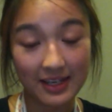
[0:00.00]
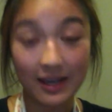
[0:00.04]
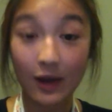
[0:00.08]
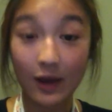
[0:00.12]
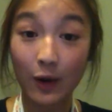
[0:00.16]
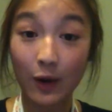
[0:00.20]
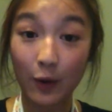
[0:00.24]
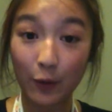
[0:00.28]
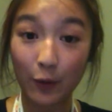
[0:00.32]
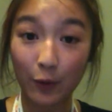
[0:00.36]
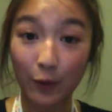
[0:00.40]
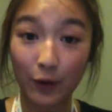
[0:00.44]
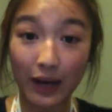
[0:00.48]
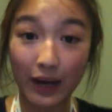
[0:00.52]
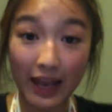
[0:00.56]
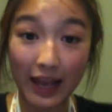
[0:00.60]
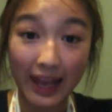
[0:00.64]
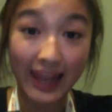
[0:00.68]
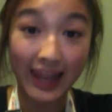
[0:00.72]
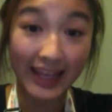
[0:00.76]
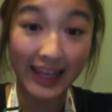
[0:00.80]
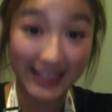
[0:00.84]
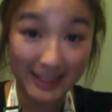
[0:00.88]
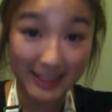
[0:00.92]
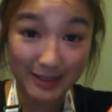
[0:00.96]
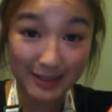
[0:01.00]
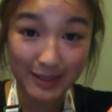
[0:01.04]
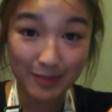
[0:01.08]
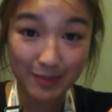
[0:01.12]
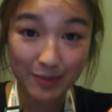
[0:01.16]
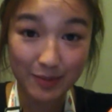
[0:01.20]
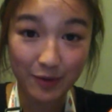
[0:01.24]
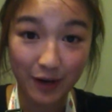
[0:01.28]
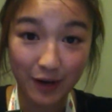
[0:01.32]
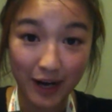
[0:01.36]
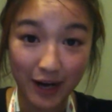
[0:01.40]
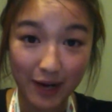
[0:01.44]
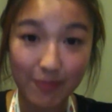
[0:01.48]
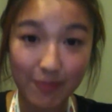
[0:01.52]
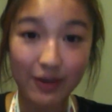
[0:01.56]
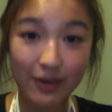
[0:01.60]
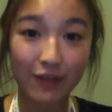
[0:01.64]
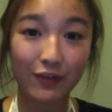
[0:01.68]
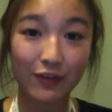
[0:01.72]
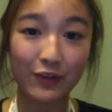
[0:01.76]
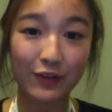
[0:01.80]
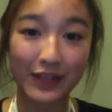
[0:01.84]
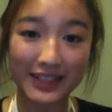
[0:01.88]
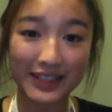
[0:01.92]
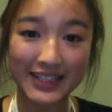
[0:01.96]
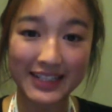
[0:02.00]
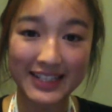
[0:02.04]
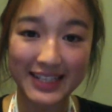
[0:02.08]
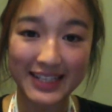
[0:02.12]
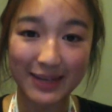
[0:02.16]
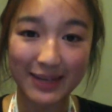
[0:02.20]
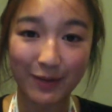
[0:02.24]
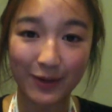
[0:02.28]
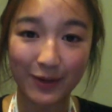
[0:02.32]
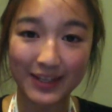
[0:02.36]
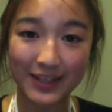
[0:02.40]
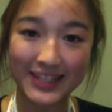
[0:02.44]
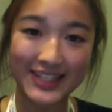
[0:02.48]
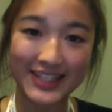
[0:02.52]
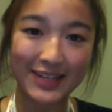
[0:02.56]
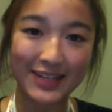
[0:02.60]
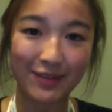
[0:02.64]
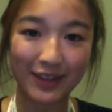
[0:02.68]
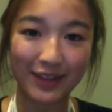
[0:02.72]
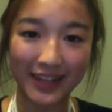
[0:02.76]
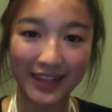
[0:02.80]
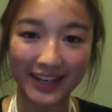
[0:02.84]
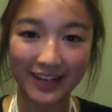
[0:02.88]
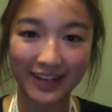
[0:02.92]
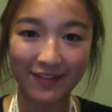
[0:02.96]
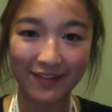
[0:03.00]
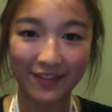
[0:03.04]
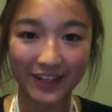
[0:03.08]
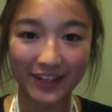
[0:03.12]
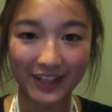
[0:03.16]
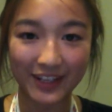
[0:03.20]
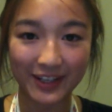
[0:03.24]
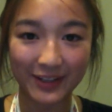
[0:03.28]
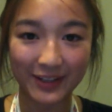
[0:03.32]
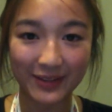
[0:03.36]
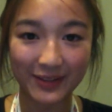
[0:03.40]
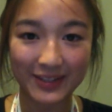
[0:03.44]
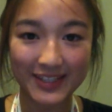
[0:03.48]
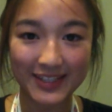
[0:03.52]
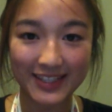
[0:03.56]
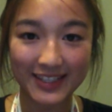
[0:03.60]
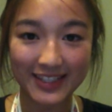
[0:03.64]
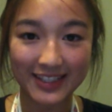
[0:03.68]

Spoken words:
Or like and subscribe if you'd like to see more Disney-related videos.